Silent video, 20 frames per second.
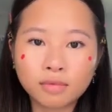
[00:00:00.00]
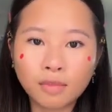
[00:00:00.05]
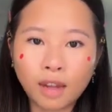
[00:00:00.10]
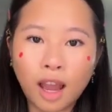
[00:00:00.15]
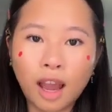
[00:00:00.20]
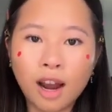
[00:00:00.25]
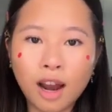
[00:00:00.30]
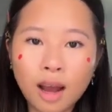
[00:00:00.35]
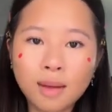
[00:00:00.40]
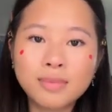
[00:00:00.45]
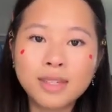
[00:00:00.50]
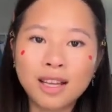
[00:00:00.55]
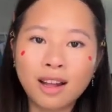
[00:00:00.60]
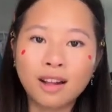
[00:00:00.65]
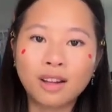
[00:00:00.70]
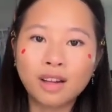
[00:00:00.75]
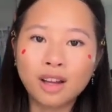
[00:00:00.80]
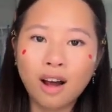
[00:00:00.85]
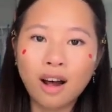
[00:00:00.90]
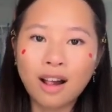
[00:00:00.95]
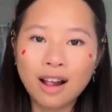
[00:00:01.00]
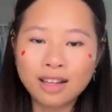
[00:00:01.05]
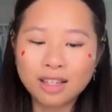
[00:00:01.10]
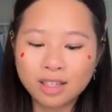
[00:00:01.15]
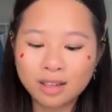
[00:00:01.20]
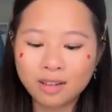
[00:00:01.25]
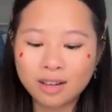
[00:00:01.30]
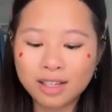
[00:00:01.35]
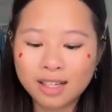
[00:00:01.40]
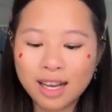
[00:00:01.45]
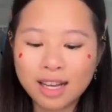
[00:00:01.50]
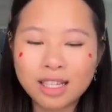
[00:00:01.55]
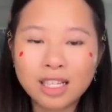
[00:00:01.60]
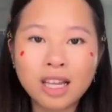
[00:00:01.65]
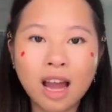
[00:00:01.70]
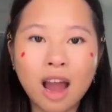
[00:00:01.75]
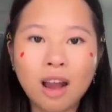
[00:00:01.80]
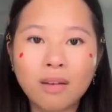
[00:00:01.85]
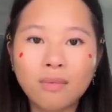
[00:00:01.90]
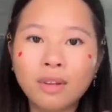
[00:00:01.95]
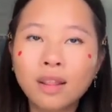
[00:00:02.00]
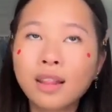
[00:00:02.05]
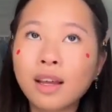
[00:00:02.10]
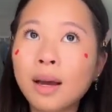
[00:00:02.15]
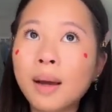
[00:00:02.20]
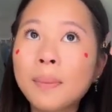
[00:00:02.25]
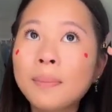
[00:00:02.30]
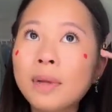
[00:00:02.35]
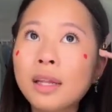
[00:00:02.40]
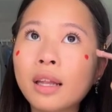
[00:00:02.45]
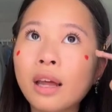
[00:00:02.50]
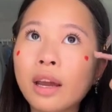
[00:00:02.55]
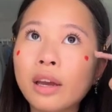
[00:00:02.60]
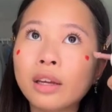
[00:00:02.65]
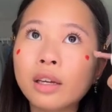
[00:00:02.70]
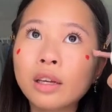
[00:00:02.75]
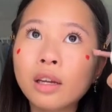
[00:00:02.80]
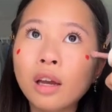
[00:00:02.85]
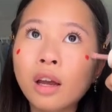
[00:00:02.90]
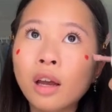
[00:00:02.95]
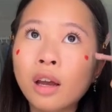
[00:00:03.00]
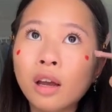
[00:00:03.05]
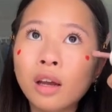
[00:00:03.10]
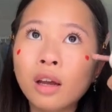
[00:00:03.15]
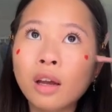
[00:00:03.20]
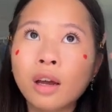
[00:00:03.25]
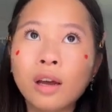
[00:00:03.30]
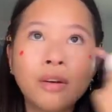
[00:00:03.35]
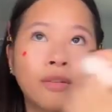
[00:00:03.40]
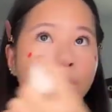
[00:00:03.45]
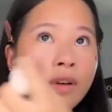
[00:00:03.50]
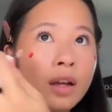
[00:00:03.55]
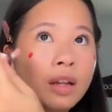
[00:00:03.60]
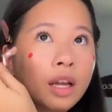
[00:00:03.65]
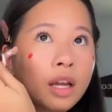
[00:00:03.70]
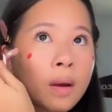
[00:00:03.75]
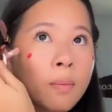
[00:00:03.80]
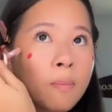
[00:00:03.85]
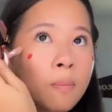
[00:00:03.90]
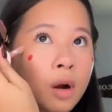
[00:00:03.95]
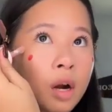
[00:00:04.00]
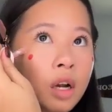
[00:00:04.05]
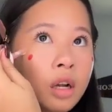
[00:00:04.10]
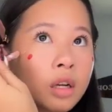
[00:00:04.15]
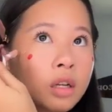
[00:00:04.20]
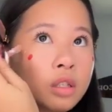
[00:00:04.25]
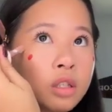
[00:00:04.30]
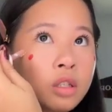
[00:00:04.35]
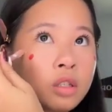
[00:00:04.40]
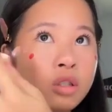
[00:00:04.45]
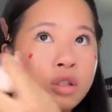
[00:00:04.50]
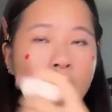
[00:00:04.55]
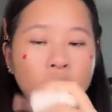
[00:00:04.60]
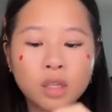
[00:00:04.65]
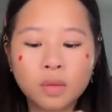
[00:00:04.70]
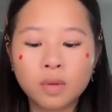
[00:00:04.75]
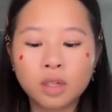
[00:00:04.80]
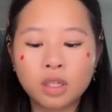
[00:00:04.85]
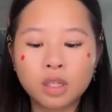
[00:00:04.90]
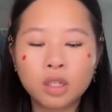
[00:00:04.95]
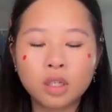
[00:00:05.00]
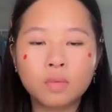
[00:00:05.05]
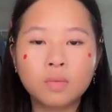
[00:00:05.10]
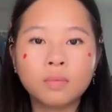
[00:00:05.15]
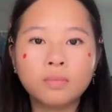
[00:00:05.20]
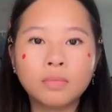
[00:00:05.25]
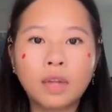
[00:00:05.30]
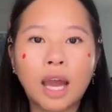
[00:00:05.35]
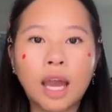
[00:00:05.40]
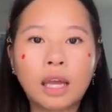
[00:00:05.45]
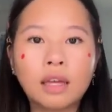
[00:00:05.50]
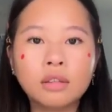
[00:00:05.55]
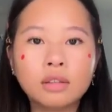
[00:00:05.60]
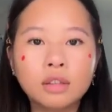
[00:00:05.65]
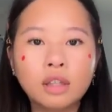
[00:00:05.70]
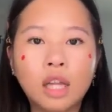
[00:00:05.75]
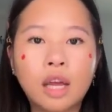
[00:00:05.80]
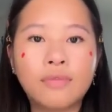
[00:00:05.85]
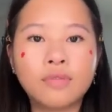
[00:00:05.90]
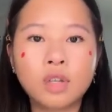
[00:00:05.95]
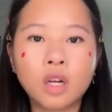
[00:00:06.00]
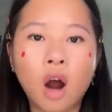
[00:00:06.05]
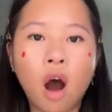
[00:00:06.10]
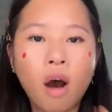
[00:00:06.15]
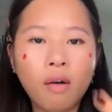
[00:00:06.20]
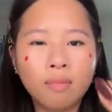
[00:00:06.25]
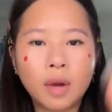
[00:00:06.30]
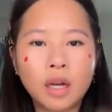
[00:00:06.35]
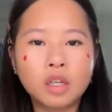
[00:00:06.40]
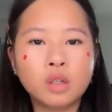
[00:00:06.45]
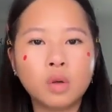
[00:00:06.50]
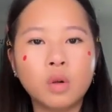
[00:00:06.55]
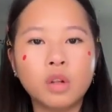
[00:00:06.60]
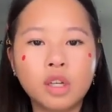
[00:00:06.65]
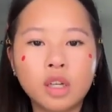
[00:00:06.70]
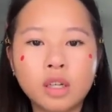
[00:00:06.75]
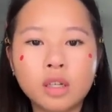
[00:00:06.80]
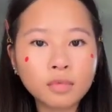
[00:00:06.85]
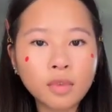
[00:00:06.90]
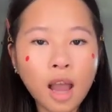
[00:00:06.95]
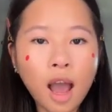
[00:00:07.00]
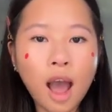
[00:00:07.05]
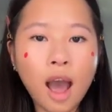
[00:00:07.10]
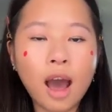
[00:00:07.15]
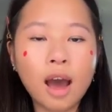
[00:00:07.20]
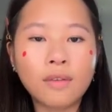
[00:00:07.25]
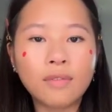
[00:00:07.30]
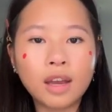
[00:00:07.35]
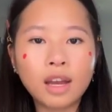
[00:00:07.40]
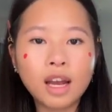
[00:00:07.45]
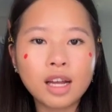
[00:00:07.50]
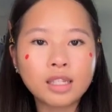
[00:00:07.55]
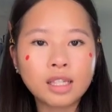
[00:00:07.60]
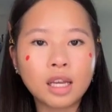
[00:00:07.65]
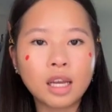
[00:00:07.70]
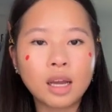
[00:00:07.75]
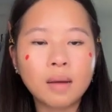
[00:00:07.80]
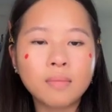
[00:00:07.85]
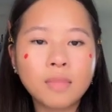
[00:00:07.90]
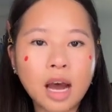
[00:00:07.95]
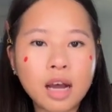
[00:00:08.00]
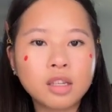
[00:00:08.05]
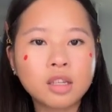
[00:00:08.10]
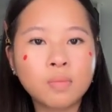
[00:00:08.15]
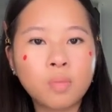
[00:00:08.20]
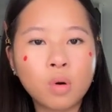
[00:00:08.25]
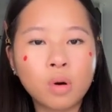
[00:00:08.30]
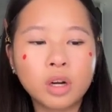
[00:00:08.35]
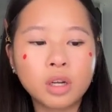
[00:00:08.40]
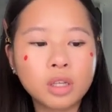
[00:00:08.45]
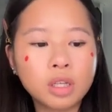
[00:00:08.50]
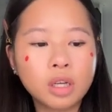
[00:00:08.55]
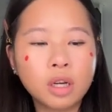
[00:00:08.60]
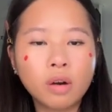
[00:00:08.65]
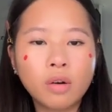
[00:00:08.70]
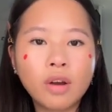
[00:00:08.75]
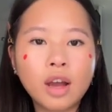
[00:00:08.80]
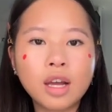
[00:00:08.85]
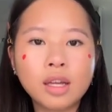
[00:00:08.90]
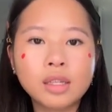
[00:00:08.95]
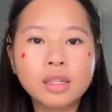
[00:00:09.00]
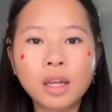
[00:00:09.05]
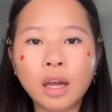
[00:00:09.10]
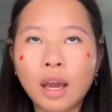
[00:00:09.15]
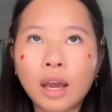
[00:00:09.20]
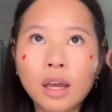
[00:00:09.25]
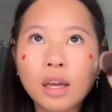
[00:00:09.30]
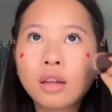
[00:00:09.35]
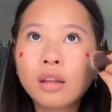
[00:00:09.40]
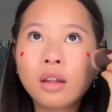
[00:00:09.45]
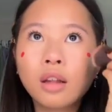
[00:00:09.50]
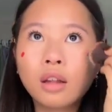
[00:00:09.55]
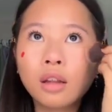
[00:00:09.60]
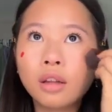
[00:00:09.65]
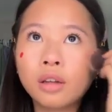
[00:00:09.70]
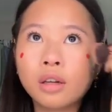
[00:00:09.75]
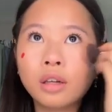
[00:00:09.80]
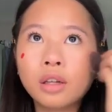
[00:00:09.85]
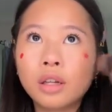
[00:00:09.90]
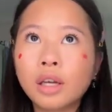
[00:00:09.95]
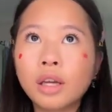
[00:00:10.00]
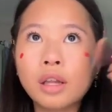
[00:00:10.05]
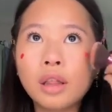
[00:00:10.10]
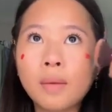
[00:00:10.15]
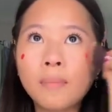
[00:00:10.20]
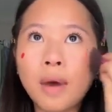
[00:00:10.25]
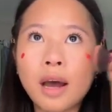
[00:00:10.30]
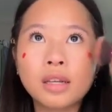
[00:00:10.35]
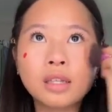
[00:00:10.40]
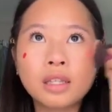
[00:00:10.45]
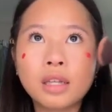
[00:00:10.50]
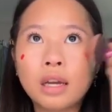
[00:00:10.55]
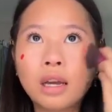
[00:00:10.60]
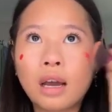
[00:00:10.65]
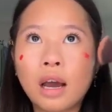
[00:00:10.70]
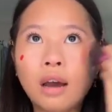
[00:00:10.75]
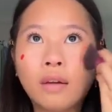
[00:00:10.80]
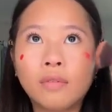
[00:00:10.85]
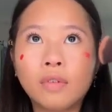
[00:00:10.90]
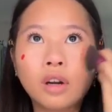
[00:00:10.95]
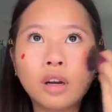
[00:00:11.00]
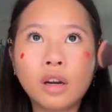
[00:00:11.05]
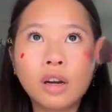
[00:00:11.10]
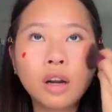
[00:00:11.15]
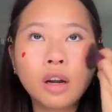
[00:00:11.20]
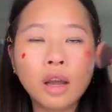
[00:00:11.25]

And I'm telling y'all, as soon as I signed with them, like, felt like a burden of stress was just like lifted off my shoulders. Having a team that supports you is like literally the best thing ever.